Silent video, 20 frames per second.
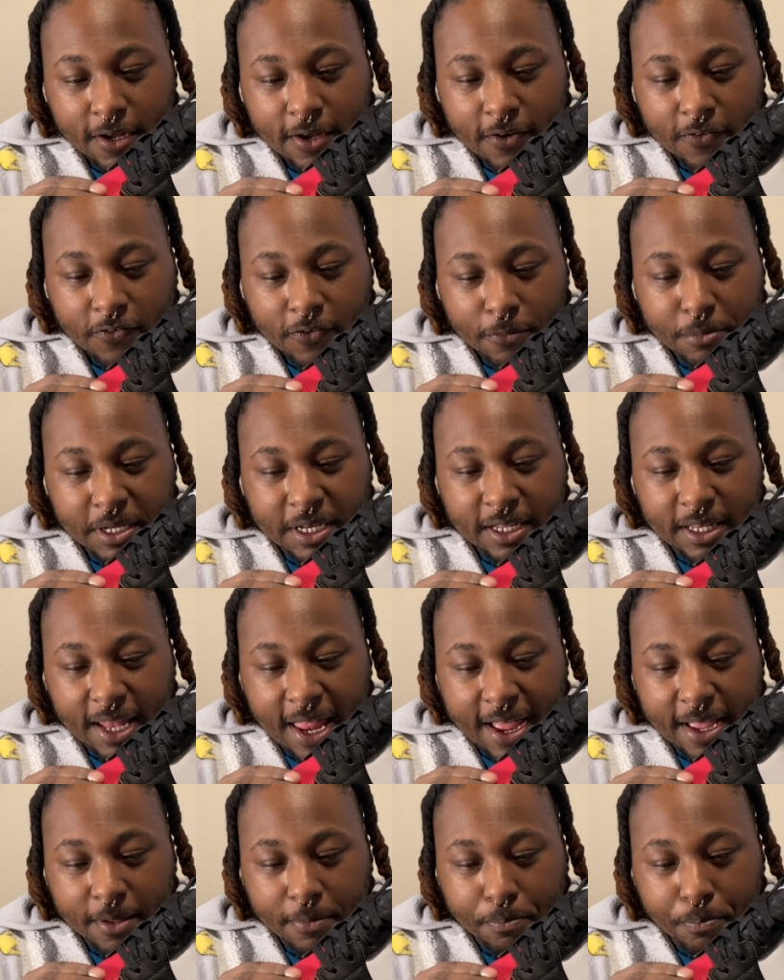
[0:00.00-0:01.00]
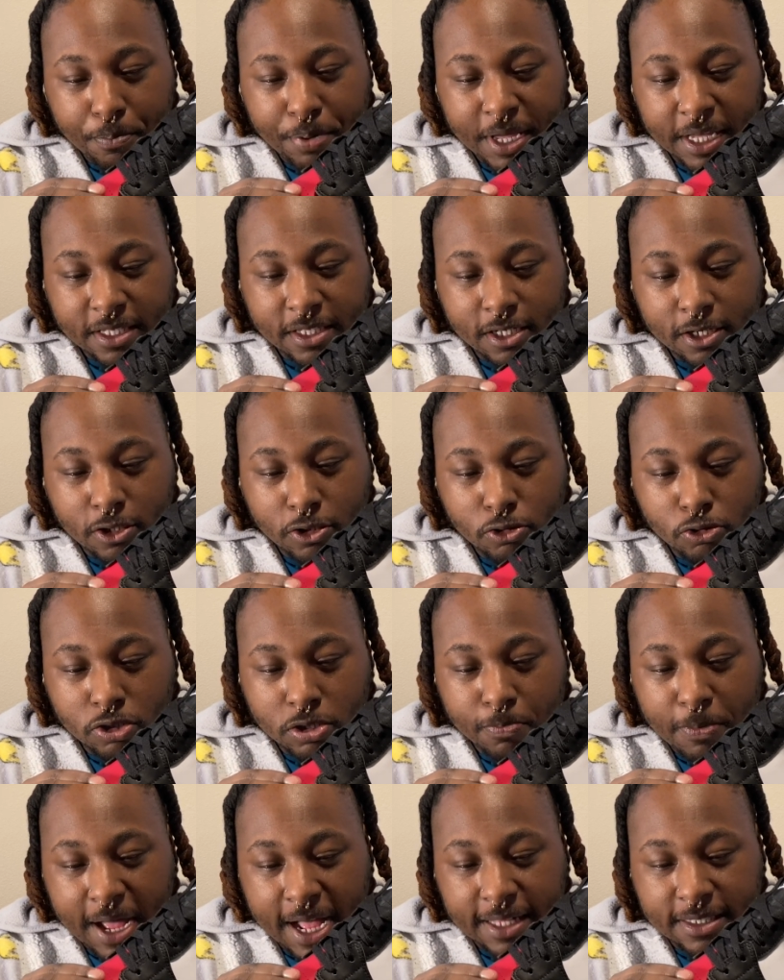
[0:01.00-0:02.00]
for me to like pick the glue
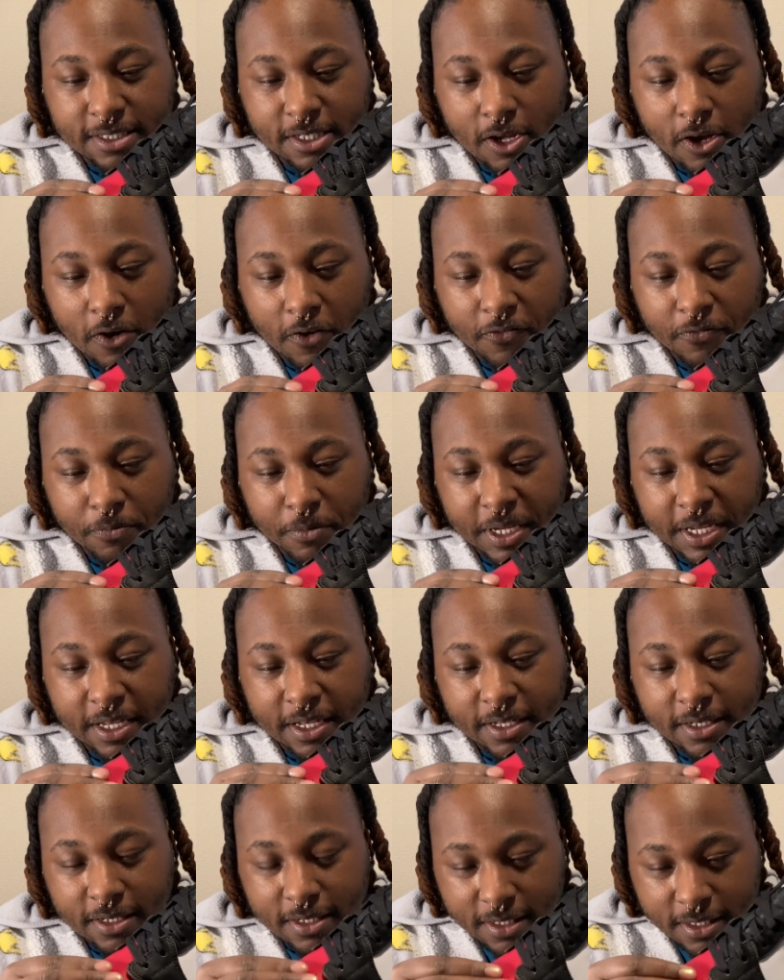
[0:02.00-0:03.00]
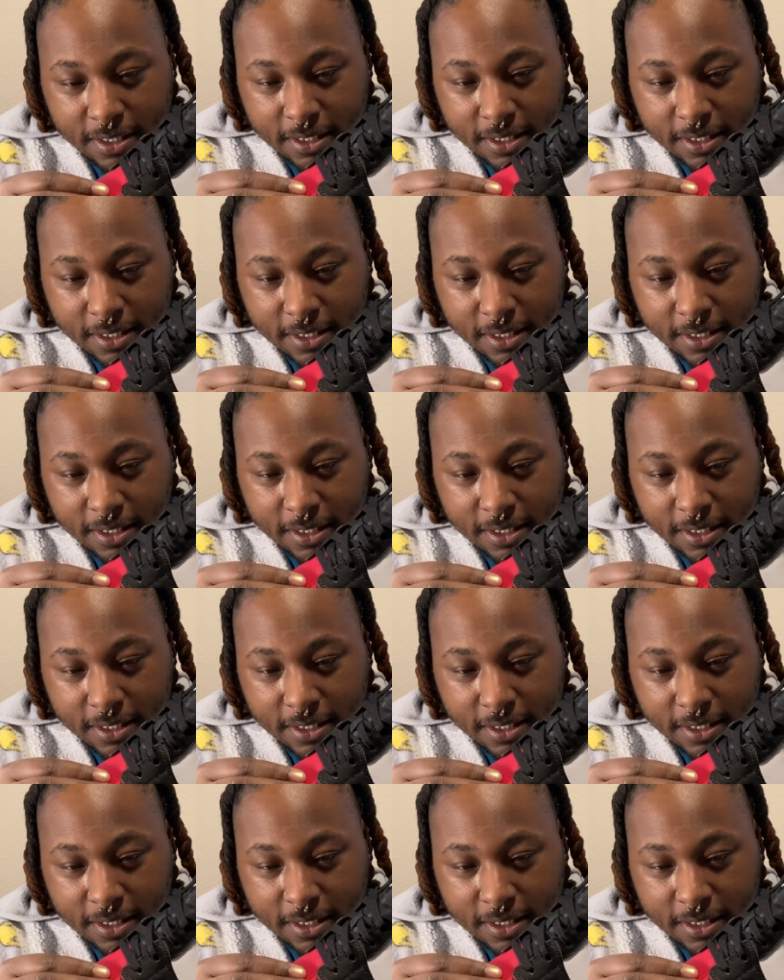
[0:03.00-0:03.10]
spots off, man.